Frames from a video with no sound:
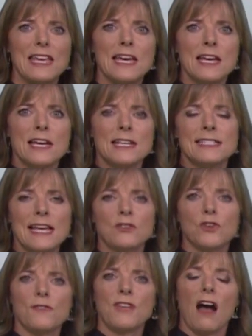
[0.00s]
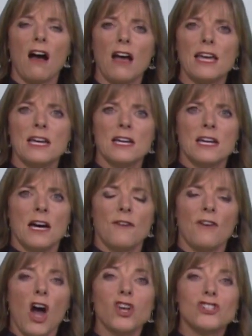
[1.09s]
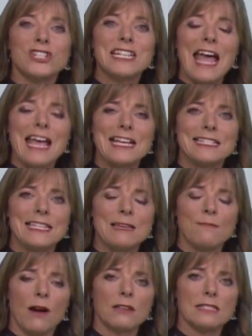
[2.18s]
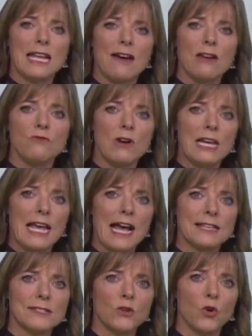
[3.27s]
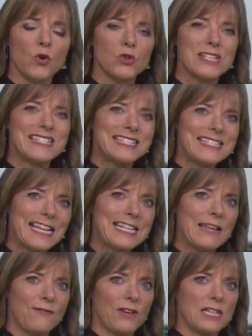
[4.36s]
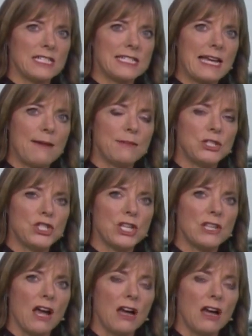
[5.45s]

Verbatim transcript: the centre of the eye of 180 miles an hour. It really has caused significant damage to the